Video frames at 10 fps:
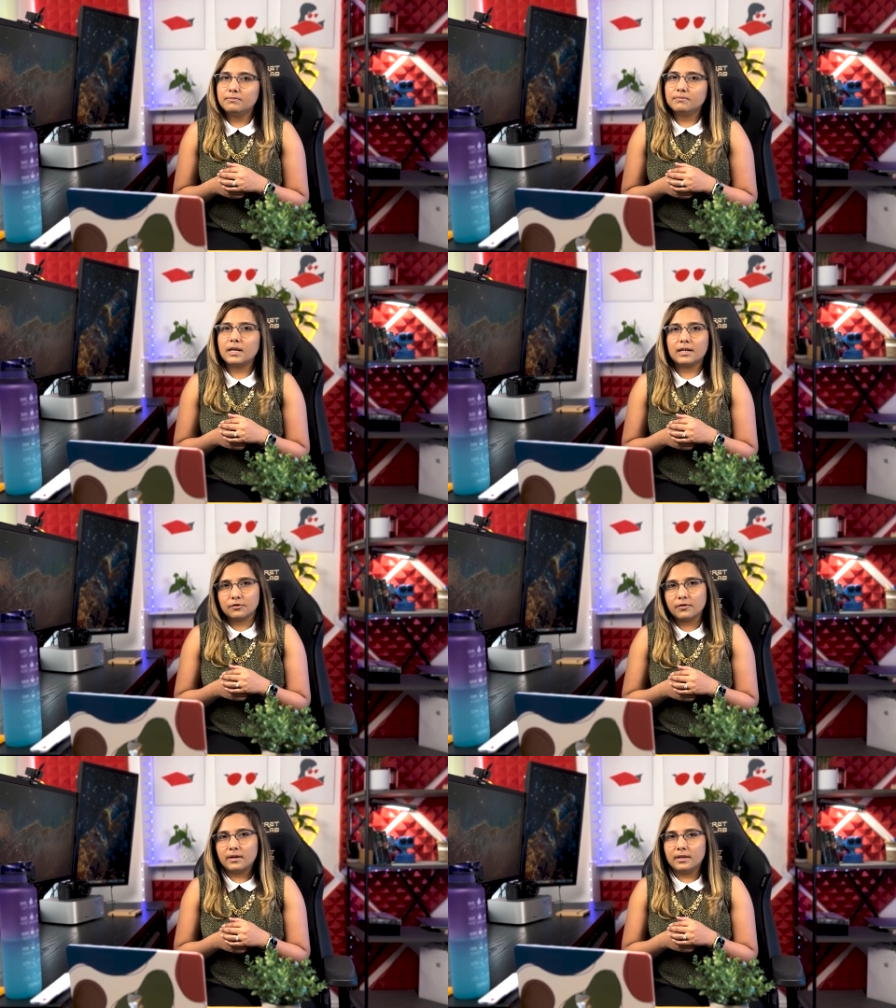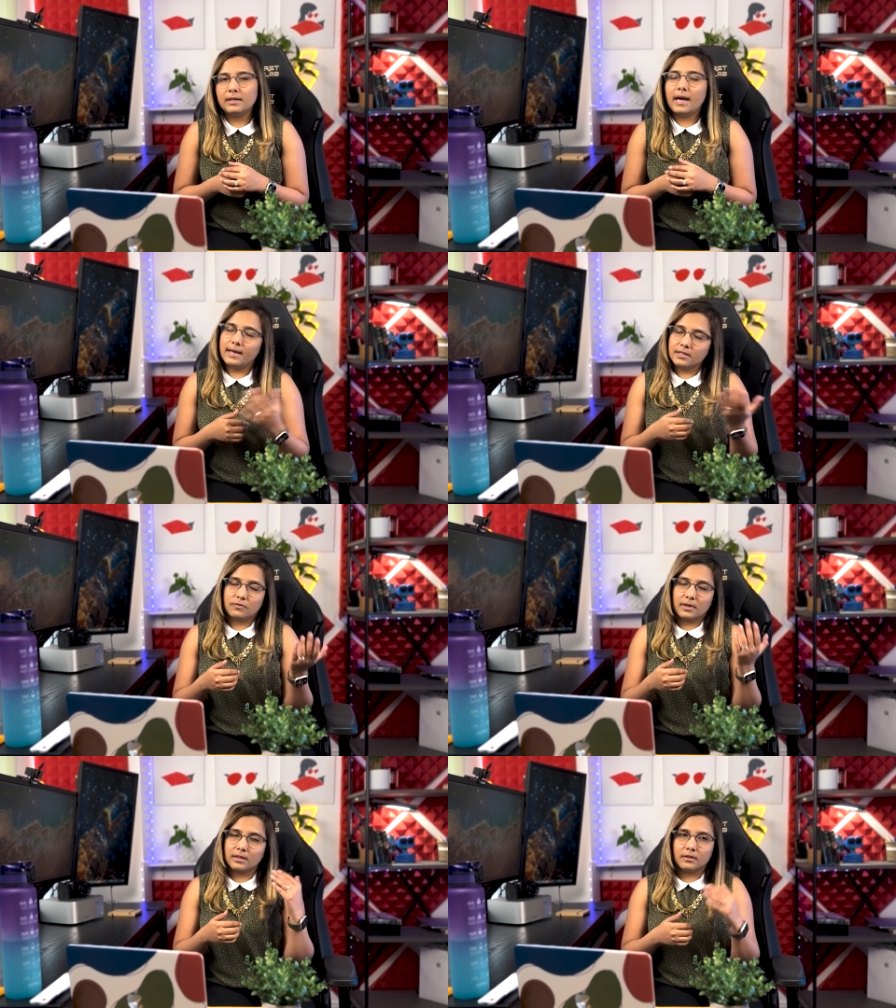satisfying as
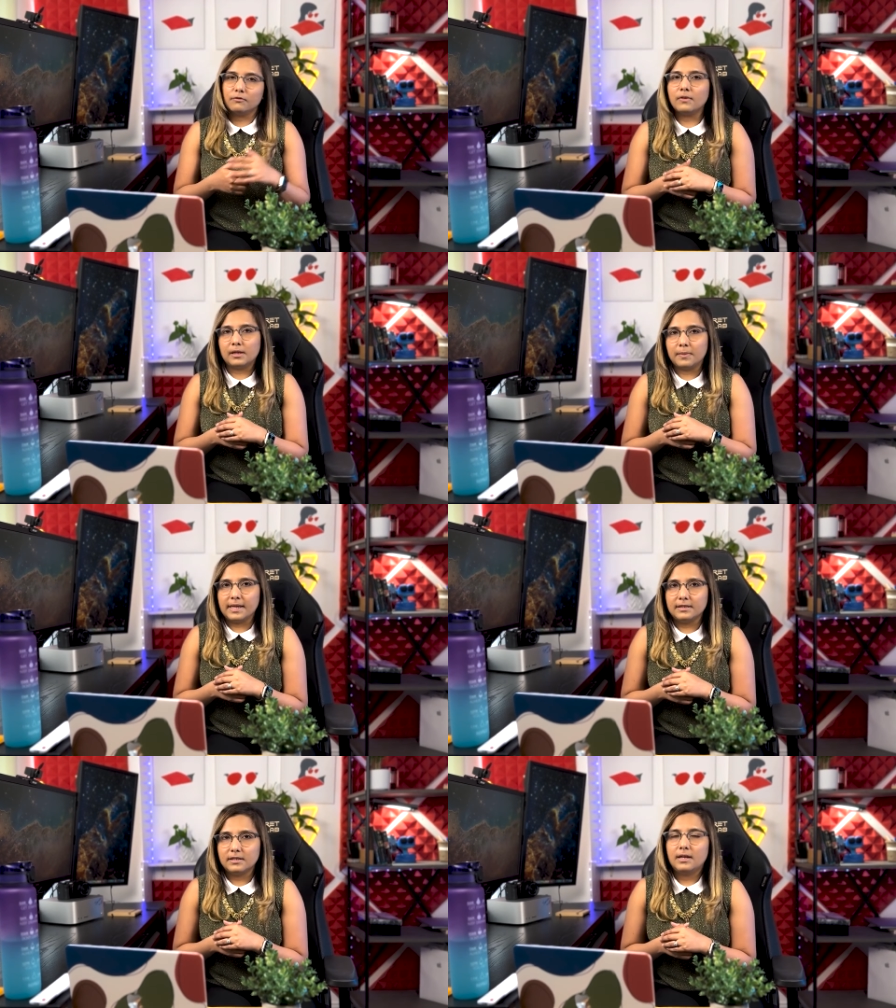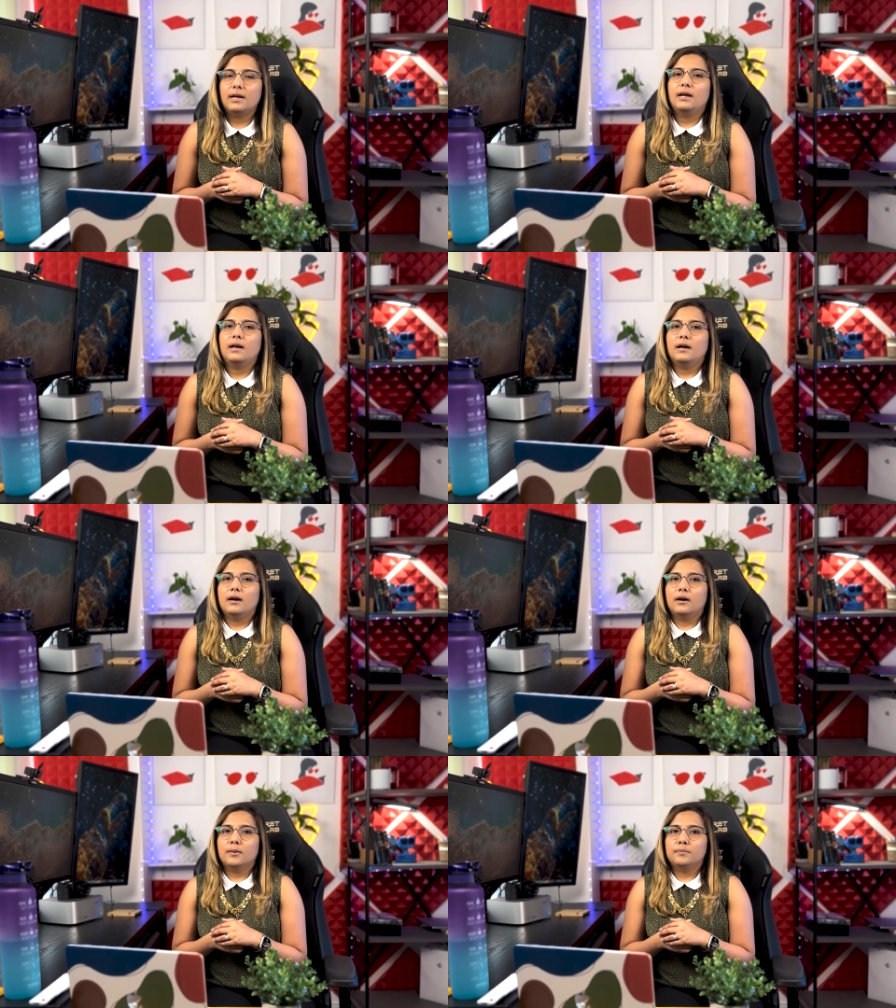well well paid
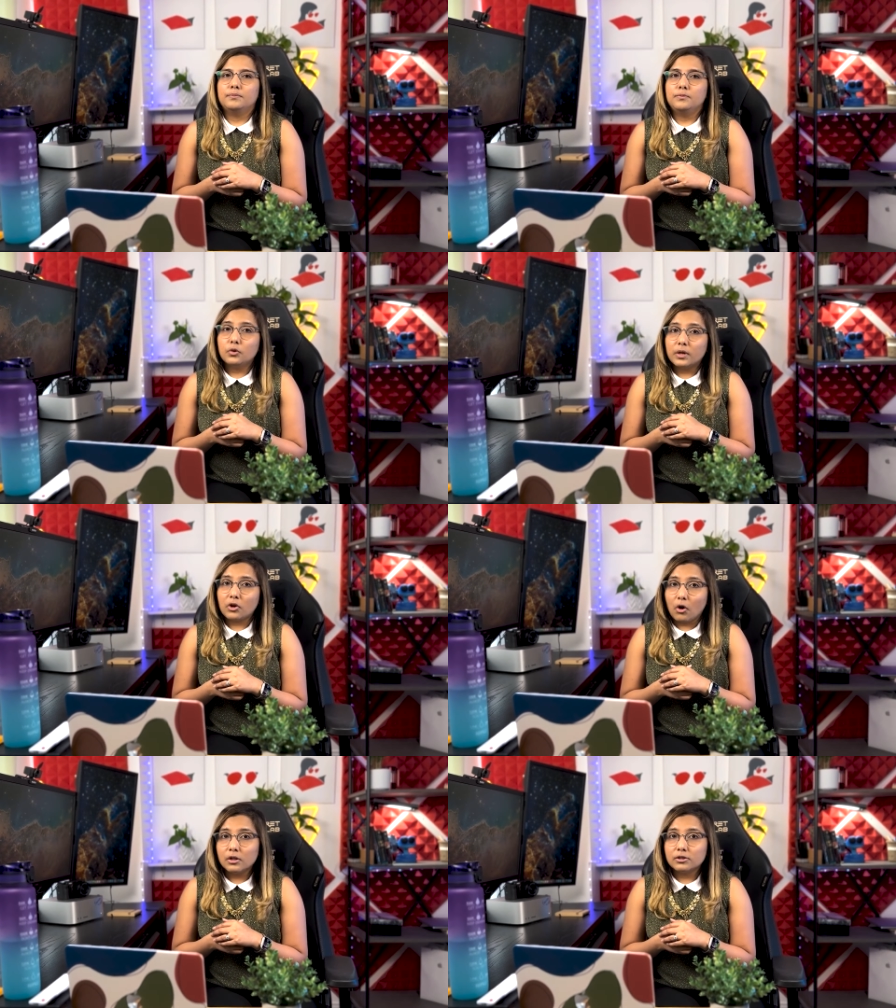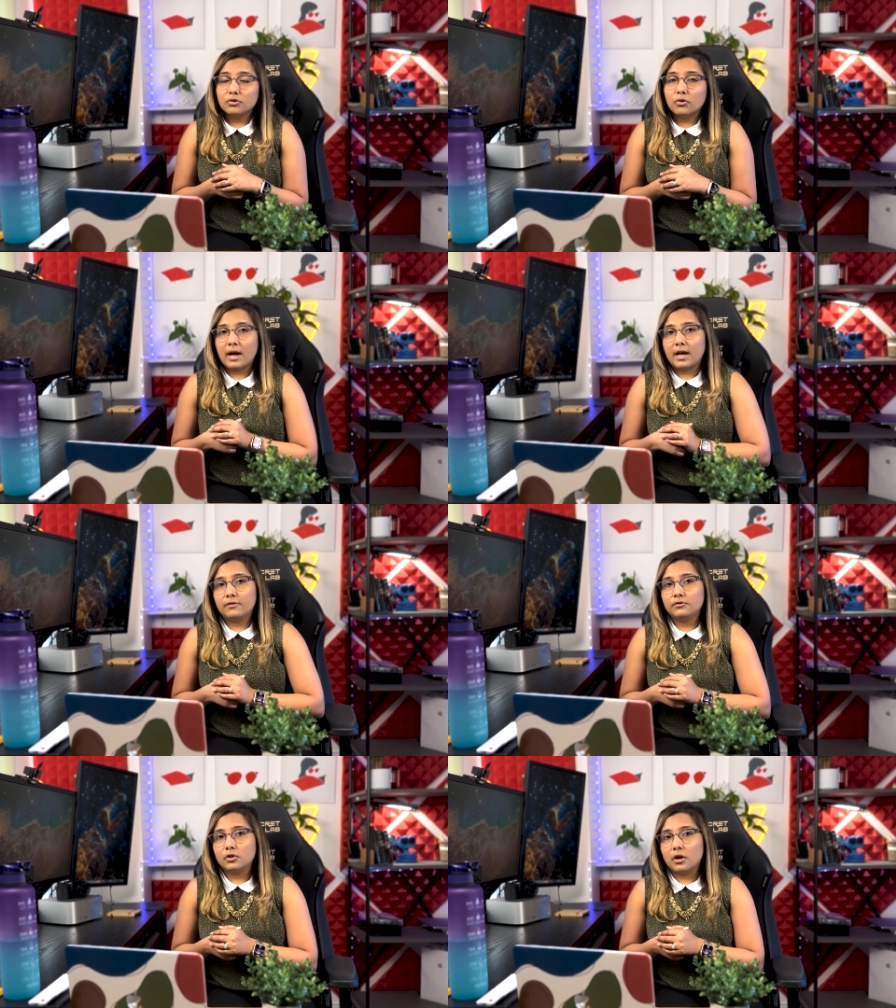uh, you can also
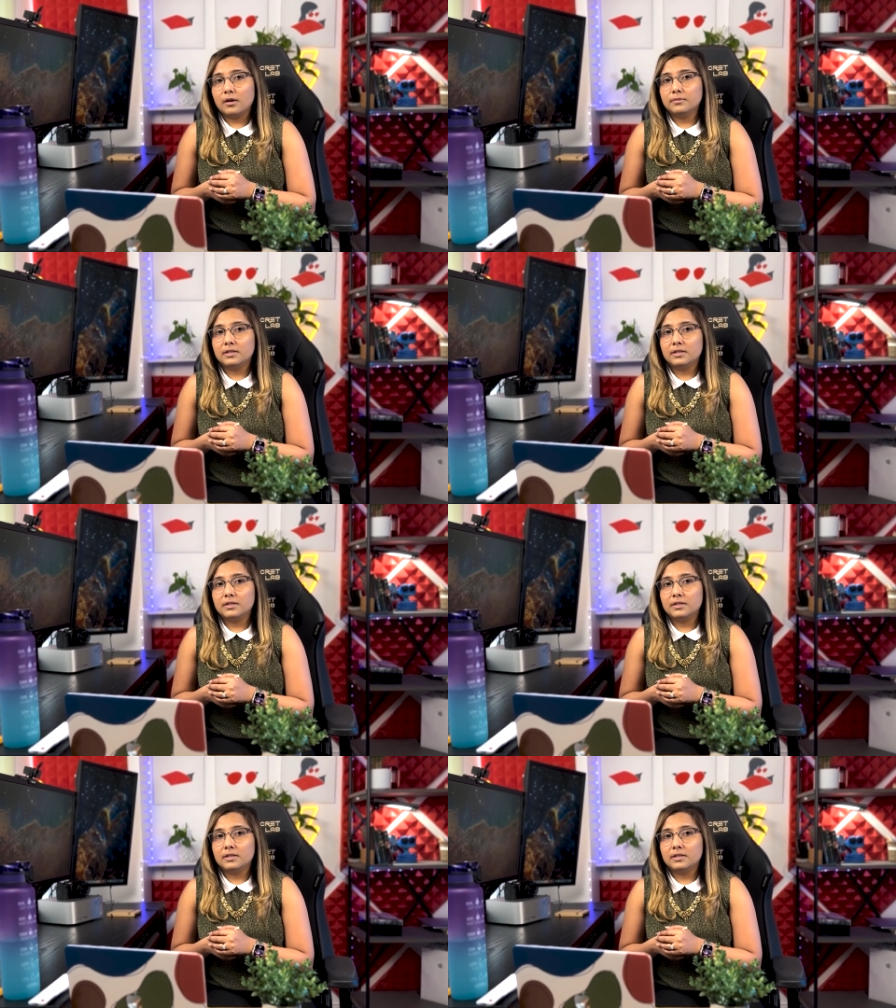have jobs